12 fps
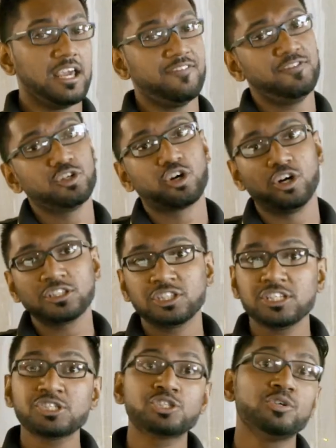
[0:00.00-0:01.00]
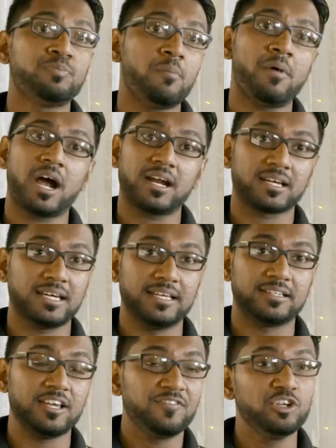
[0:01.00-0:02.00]
If you go to the
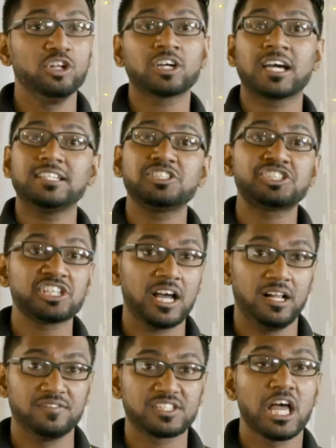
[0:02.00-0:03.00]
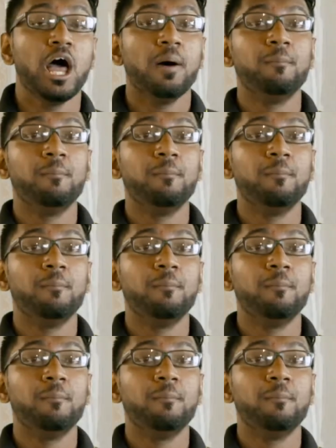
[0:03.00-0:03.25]
supermarket, if you look at the shelves,